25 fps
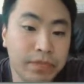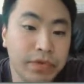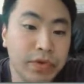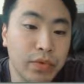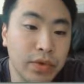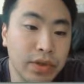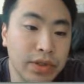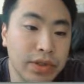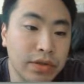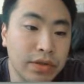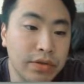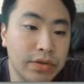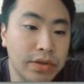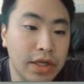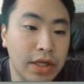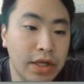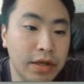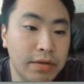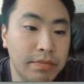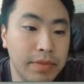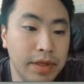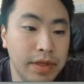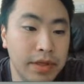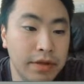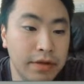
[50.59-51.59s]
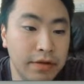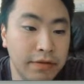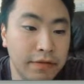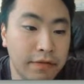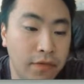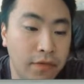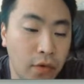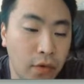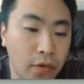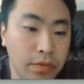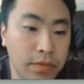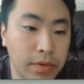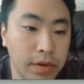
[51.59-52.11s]
Return them in the
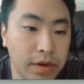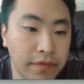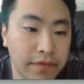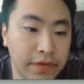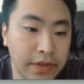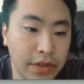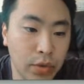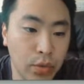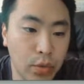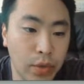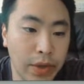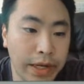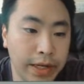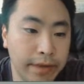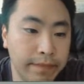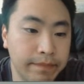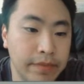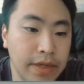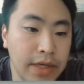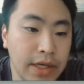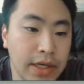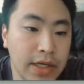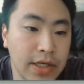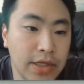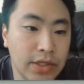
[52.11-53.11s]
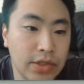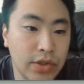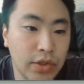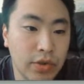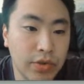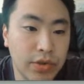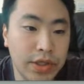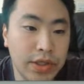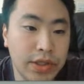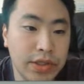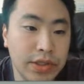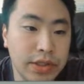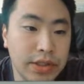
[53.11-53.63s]
form of an array. So
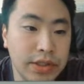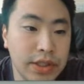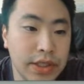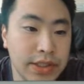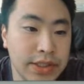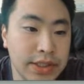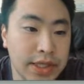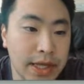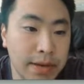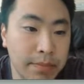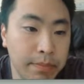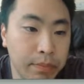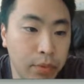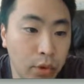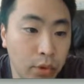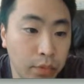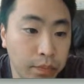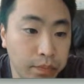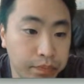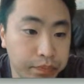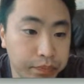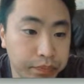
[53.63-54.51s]
here's an example.